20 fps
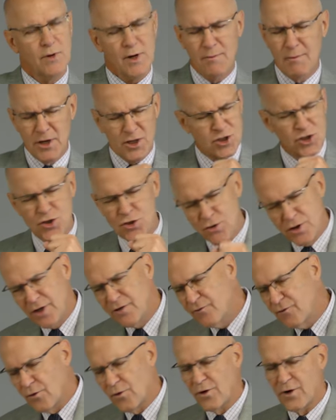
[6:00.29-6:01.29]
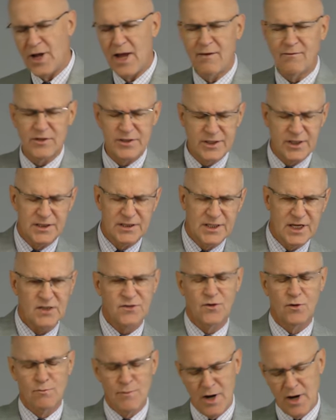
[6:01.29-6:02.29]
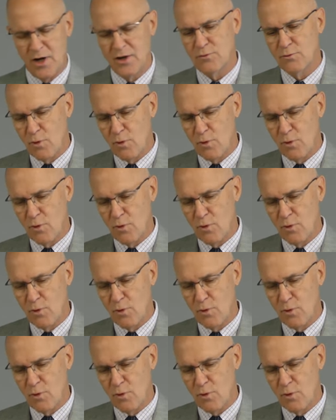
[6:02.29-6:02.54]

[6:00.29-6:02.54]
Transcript: What am I shooting for to have a successful marriage?